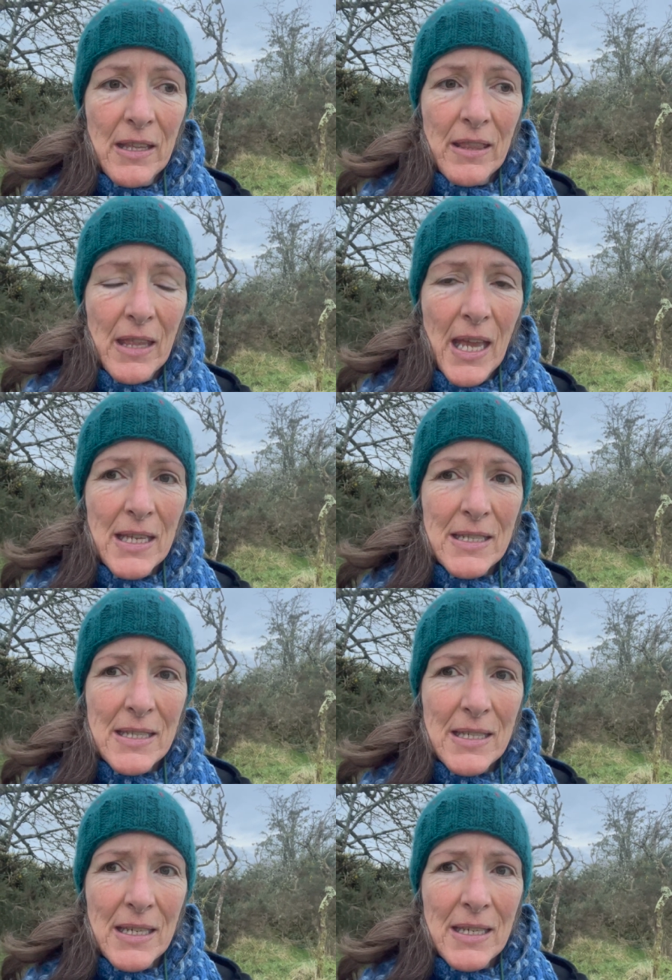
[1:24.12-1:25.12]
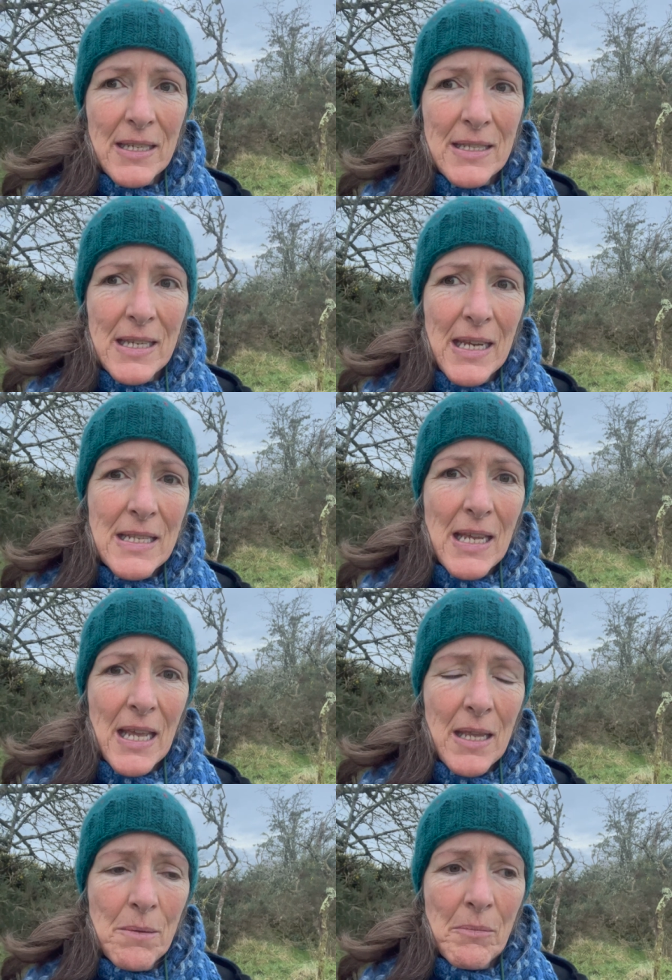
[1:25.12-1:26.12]
that
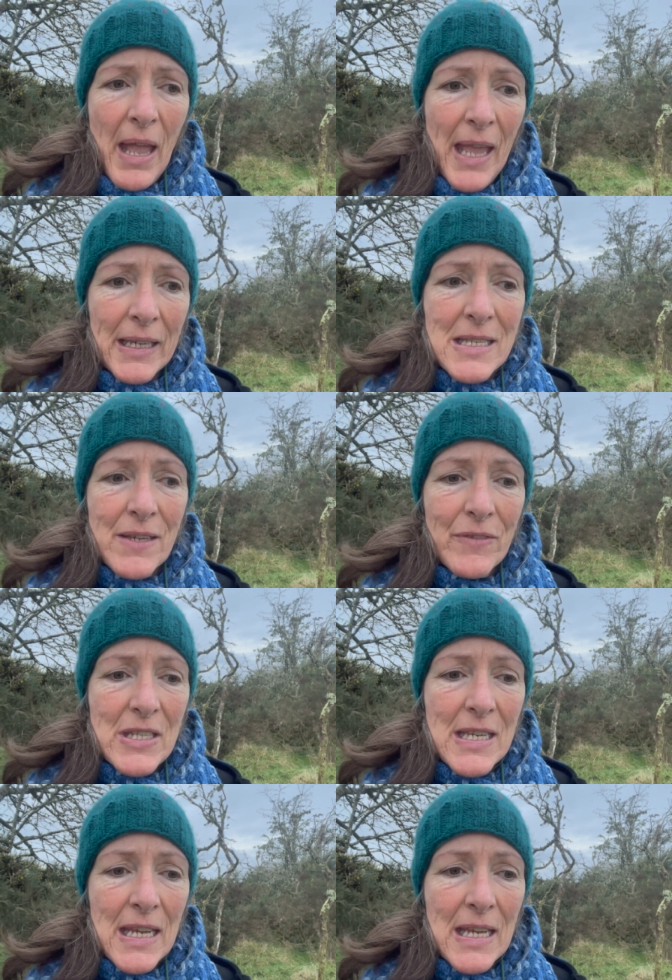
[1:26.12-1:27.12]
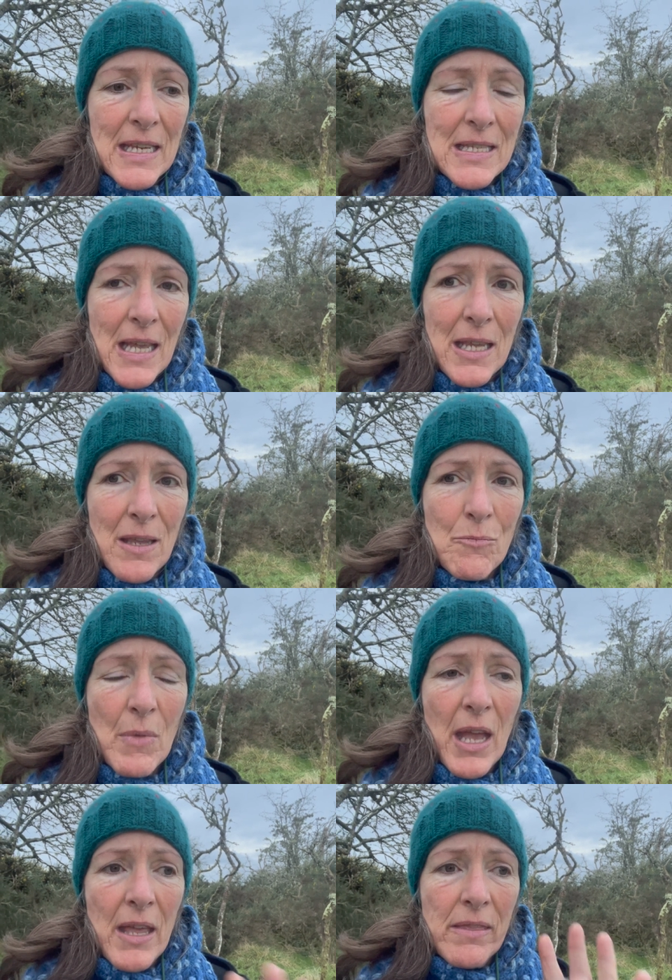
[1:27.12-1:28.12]
daytime activity
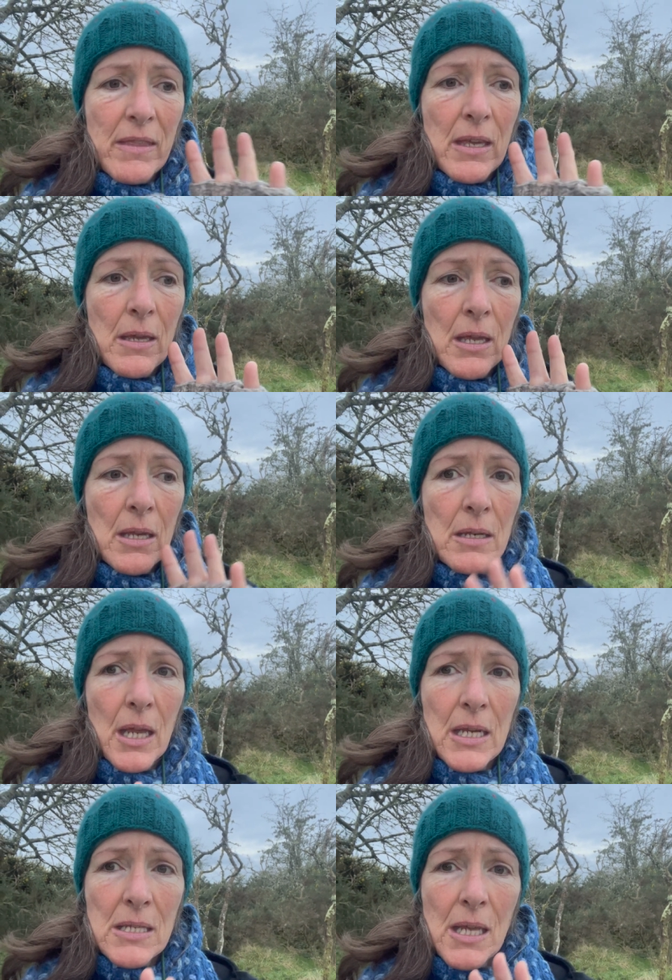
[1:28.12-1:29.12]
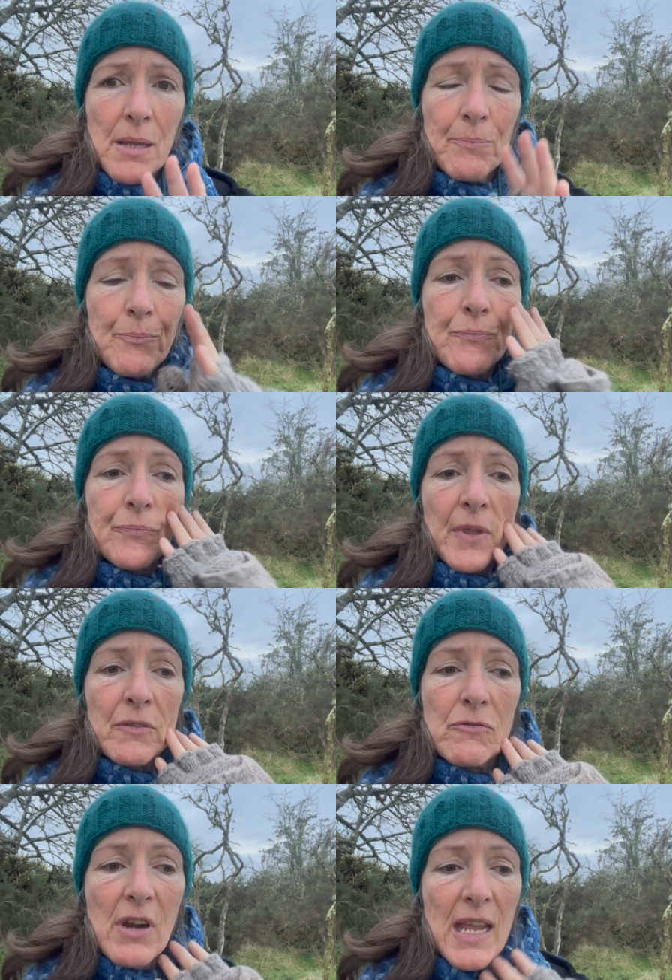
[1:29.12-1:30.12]
time and the nighttime
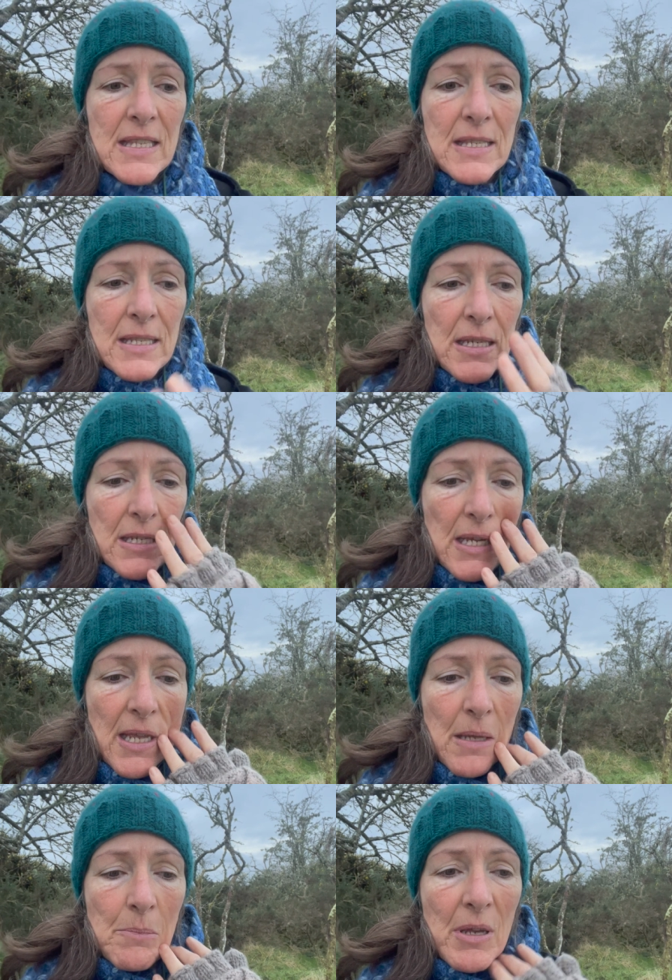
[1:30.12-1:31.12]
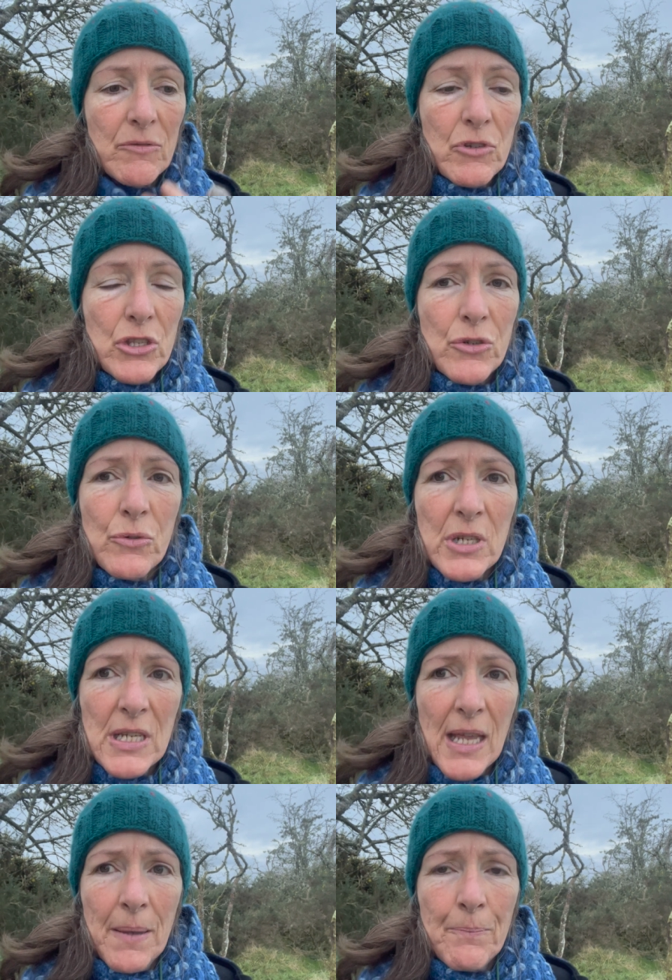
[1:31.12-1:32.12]
rest time and restore
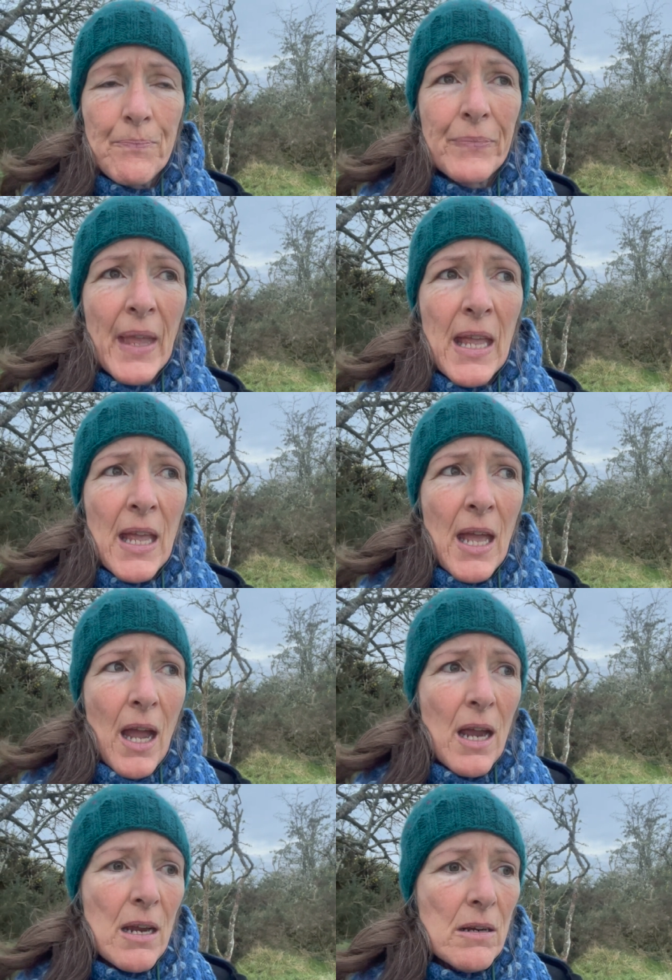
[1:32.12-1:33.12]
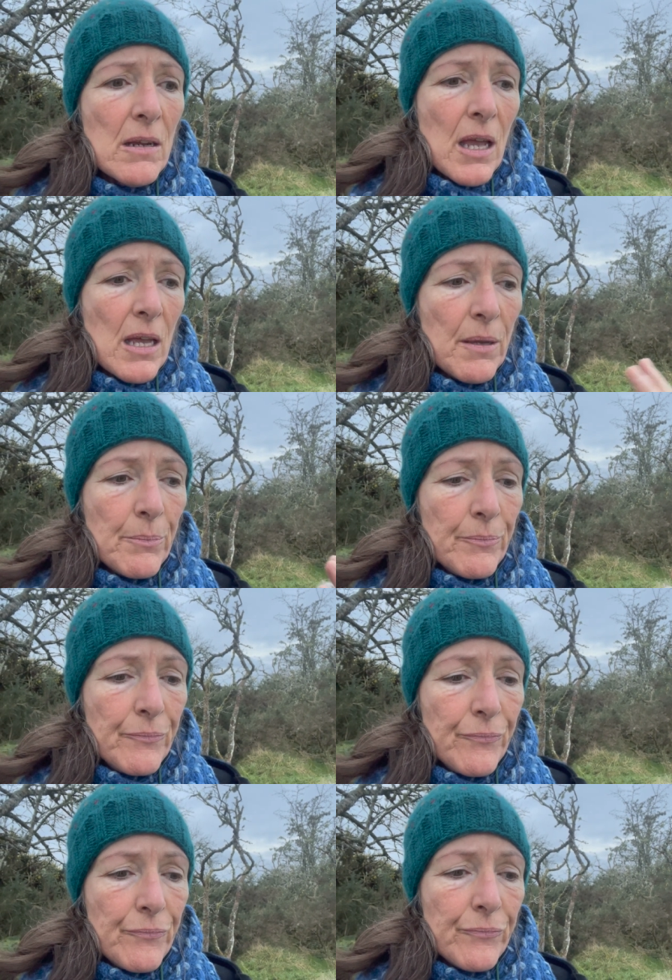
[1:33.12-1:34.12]
time are
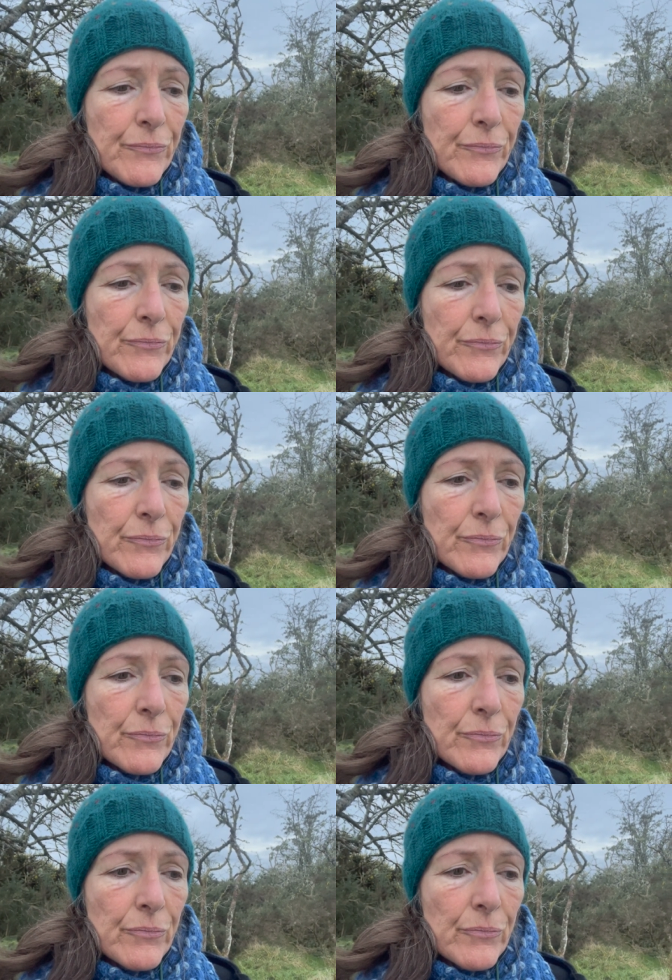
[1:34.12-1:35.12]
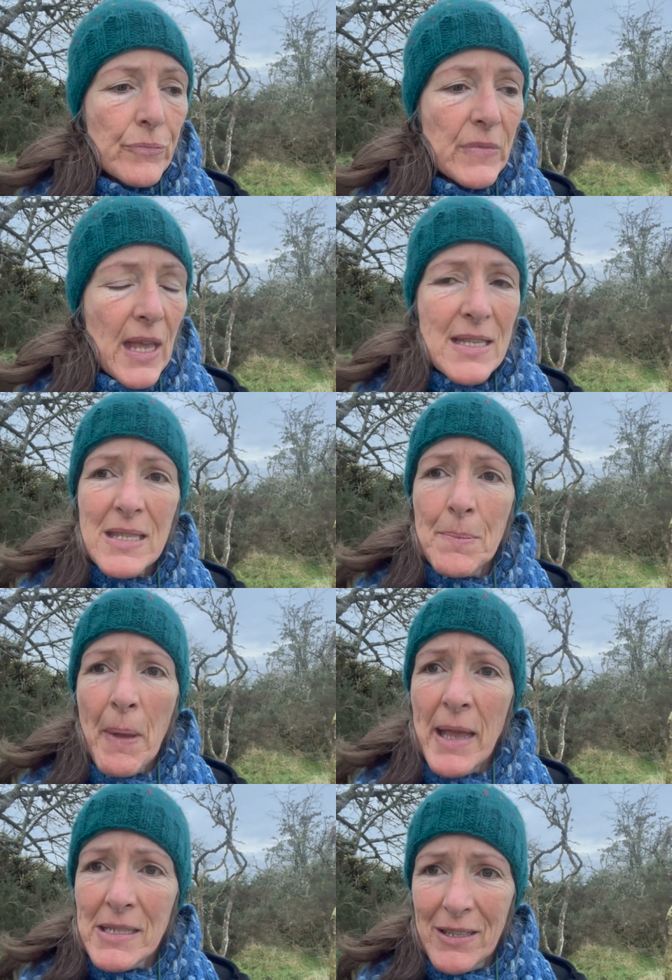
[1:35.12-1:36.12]
um, that's the
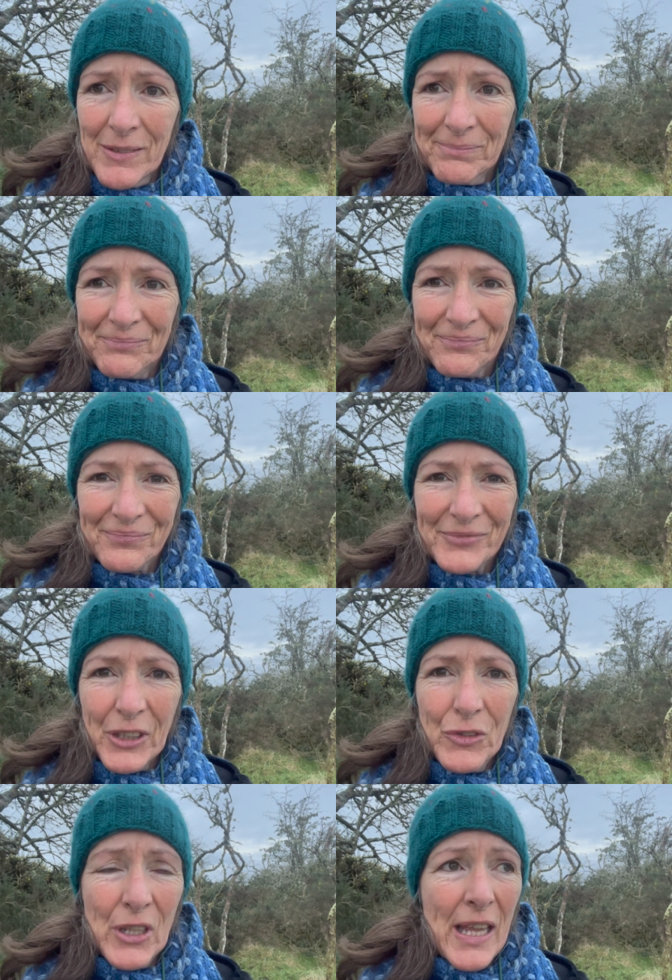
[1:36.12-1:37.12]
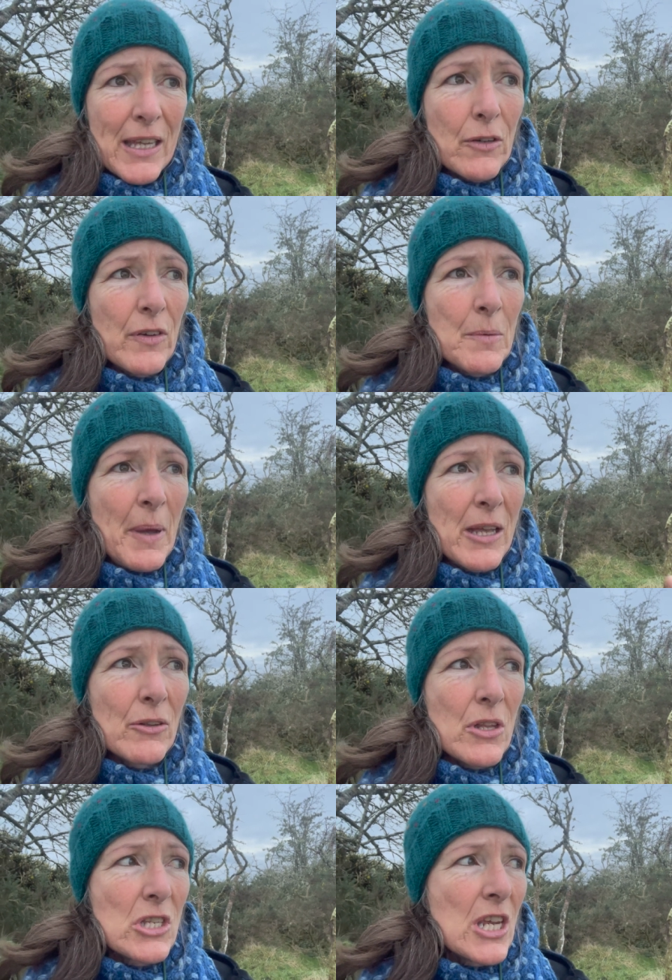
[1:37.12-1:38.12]
pattern if you like of our
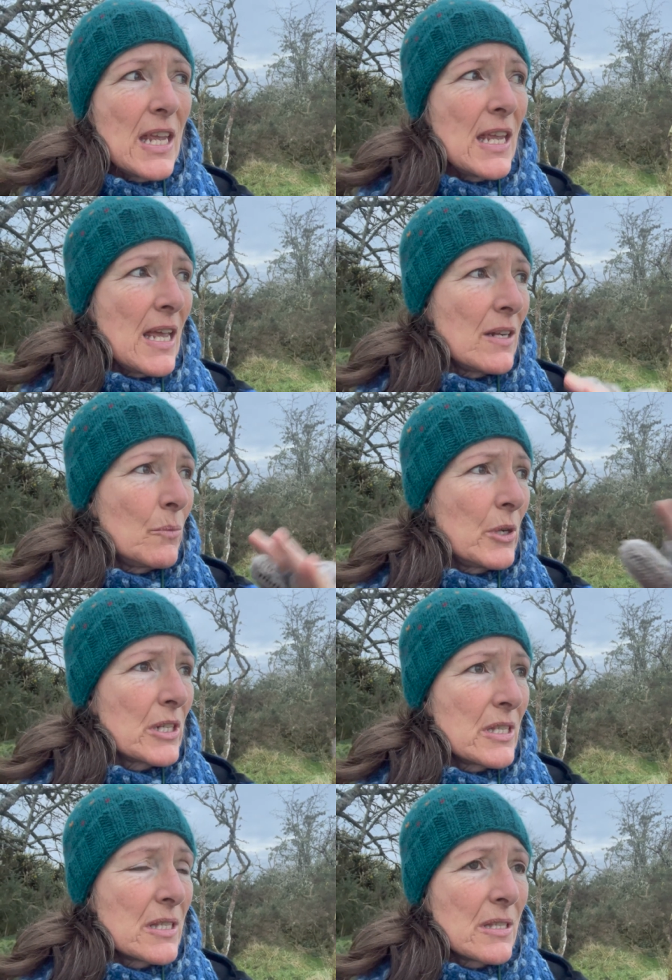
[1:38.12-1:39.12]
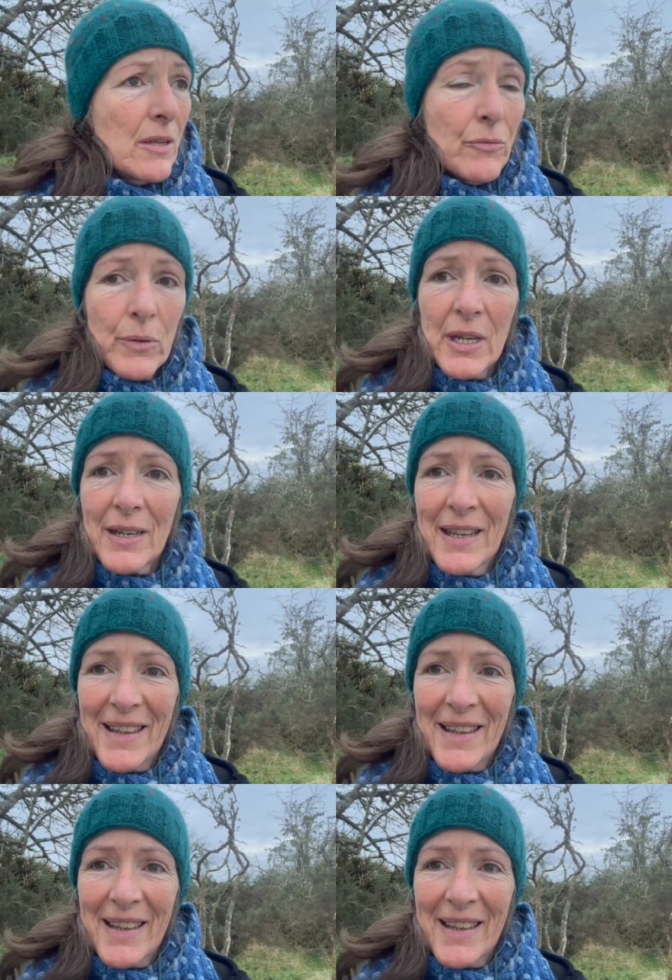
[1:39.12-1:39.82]
biology and it works if we're